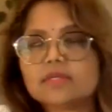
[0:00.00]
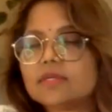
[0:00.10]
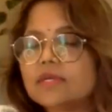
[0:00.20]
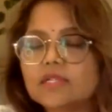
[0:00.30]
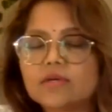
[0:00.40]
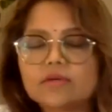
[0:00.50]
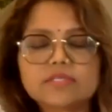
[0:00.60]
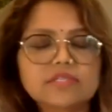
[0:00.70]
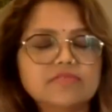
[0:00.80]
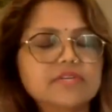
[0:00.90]
you know,
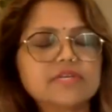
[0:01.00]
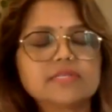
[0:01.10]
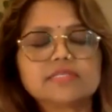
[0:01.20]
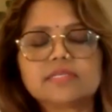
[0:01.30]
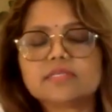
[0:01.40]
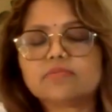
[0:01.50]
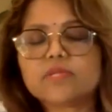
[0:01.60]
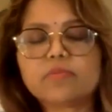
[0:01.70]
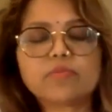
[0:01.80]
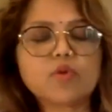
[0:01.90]
certificates and
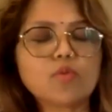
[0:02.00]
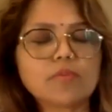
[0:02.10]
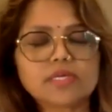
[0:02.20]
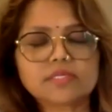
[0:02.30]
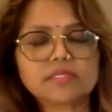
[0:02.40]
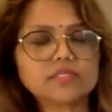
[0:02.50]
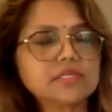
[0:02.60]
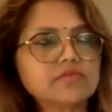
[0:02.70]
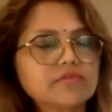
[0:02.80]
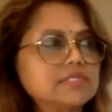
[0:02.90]
diplomas and
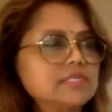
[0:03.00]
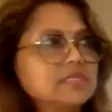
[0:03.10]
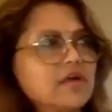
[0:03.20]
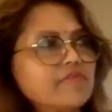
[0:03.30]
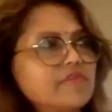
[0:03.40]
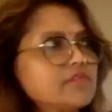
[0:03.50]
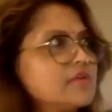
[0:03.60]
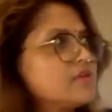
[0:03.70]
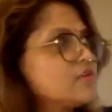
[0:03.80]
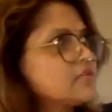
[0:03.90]
degrees and
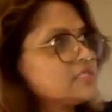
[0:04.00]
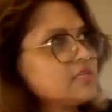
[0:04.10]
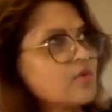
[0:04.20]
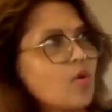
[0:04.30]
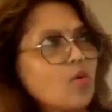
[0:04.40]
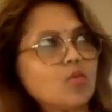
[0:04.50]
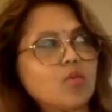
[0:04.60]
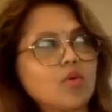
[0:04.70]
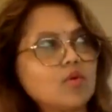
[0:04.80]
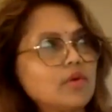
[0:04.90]
everything. You can see the whole
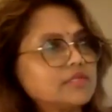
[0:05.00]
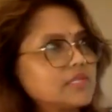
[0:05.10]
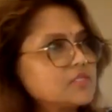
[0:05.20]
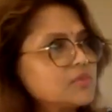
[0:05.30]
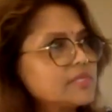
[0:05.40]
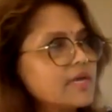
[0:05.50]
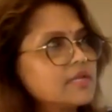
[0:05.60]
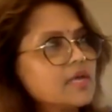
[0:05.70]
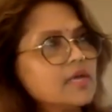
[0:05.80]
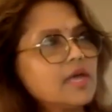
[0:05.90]
wall attached to that.
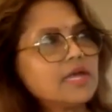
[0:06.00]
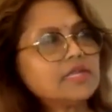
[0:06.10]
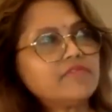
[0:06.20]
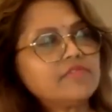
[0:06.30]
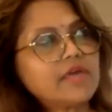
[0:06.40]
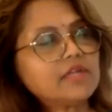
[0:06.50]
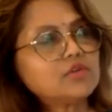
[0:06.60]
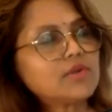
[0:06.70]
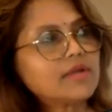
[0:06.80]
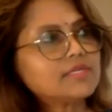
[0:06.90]
And if they
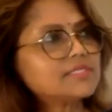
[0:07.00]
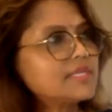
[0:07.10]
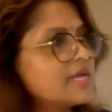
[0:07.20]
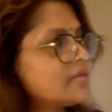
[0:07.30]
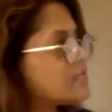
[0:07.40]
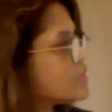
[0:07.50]
don't understand and they